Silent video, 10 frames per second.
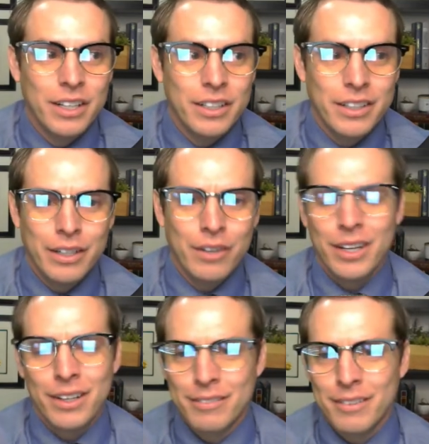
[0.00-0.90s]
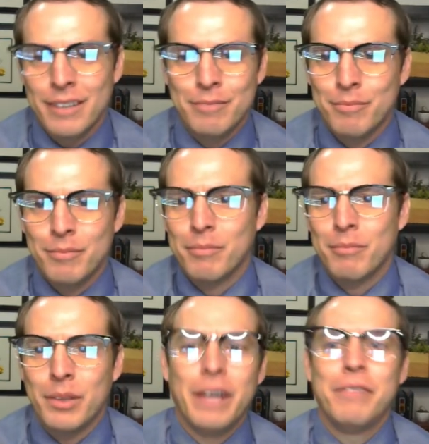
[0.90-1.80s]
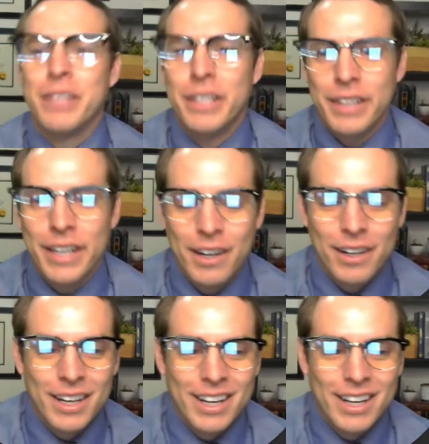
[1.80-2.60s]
I left it there.